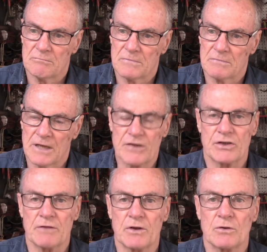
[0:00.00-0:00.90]
less
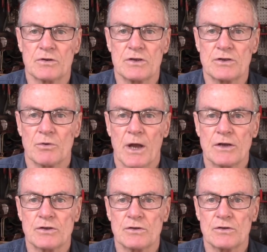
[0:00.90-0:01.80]
difficult
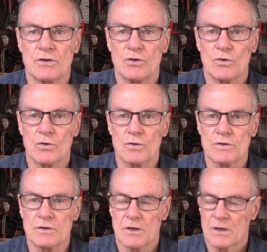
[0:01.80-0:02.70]
situations than
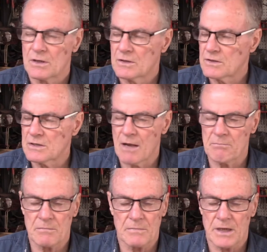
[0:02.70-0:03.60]
yours,
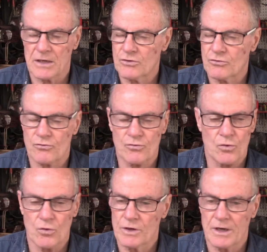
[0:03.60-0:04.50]
some
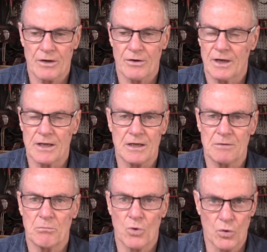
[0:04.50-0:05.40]

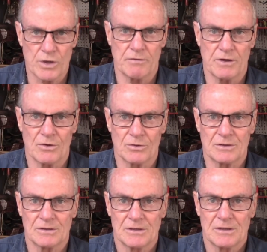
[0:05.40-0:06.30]
extraordinarily more
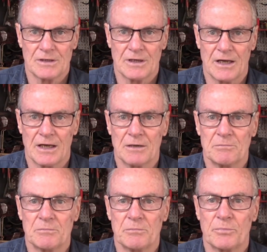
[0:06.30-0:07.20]
difficult
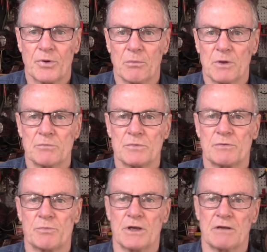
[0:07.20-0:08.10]

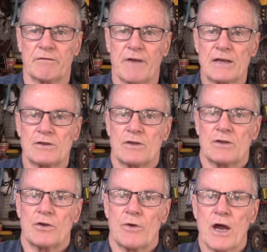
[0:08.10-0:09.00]
problems being faced
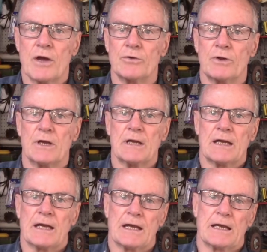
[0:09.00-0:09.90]
than your own.
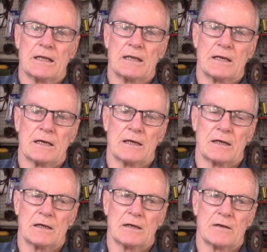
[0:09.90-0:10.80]
And
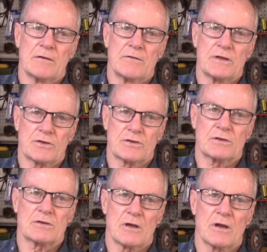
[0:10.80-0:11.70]

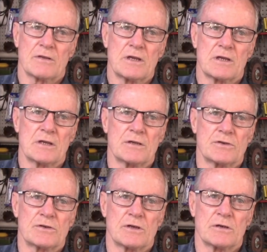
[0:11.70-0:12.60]
this, I think, is